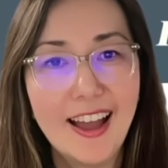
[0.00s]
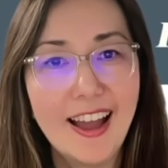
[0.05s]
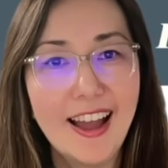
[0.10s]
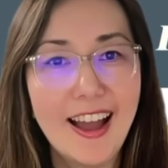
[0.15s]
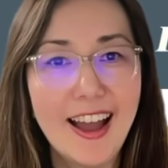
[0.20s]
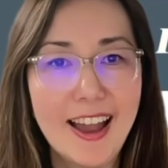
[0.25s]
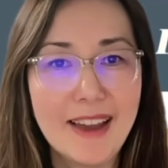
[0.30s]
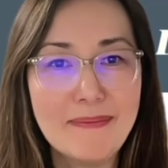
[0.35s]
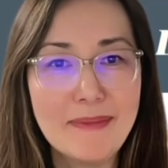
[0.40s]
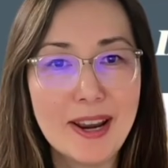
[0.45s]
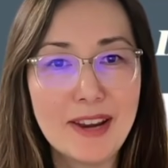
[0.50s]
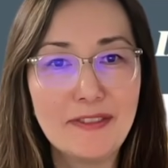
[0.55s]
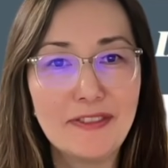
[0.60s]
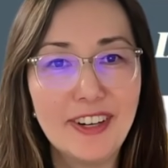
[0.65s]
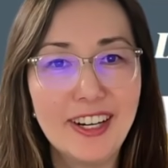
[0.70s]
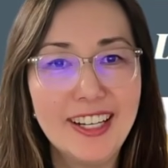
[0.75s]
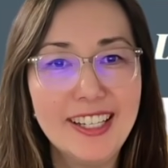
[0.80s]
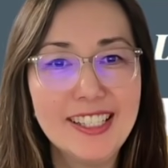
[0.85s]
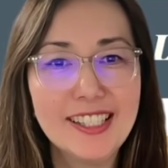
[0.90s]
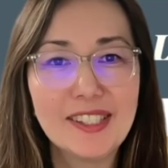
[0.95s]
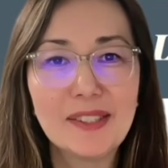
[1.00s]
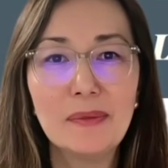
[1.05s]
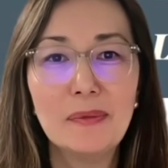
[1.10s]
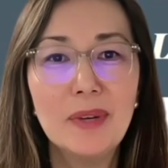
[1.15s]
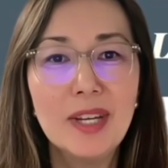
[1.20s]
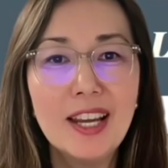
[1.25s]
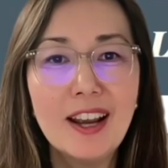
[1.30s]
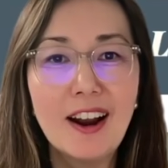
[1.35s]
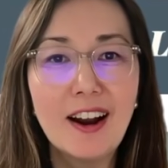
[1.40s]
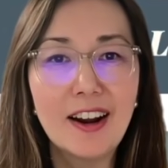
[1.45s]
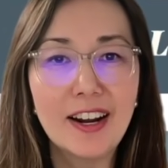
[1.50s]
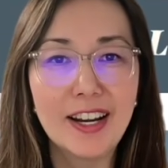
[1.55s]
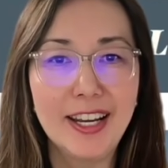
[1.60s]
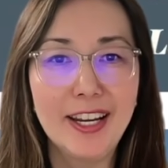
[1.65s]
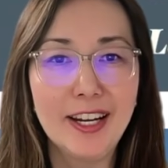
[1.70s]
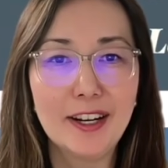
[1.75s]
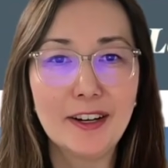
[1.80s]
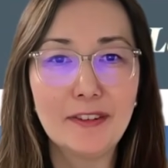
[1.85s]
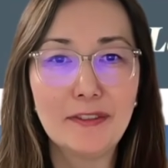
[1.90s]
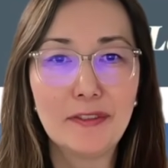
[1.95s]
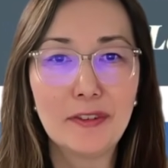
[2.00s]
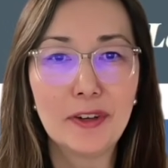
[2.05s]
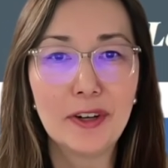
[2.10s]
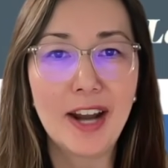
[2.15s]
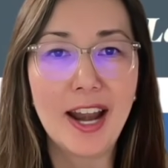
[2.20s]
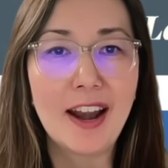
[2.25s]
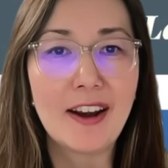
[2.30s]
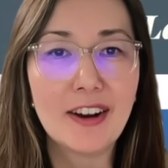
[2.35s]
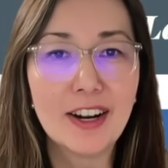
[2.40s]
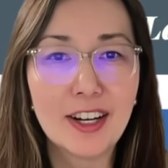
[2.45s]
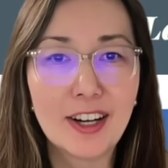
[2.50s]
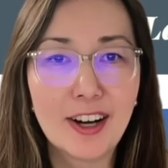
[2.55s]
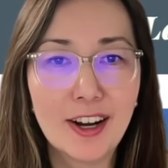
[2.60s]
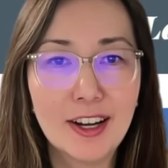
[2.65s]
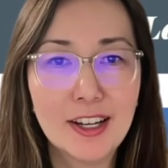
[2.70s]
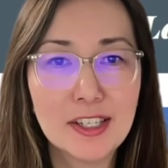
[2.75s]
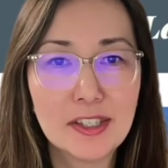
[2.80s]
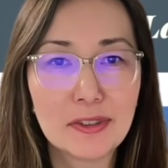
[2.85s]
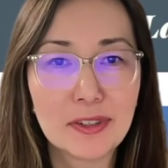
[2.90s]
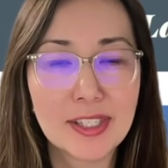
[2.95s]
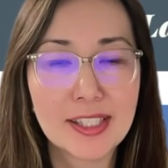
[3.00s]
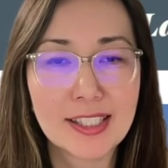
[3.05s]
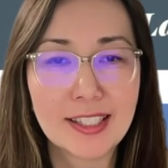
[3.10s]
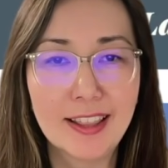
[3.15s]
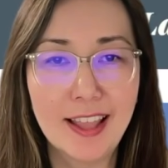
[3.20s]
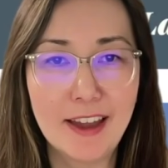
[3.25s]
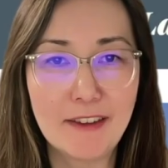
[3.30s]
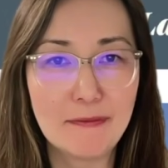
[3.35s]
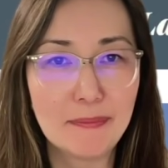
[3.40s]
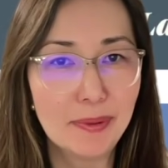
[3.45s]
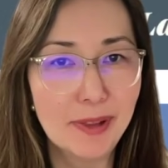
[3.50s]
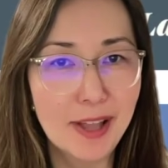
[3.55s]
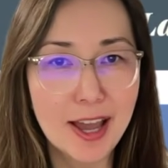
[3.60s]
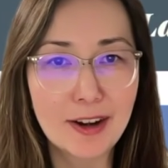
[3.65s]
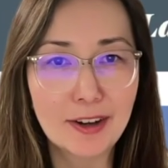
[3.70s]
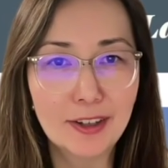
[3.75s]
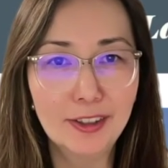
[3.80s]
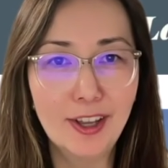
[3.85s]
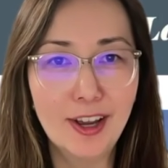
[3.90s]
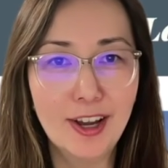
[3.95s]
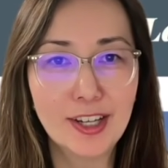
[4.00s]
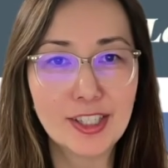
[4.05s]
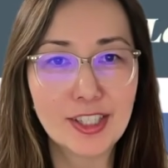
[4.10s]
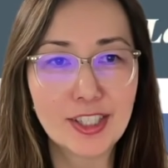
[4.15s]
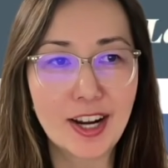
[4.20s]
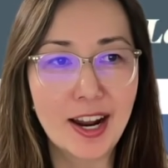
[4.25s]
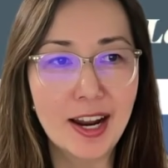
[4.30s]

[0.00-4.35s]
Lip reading: Hi, my friends. We are here for Erin Condren's Life Planner launch.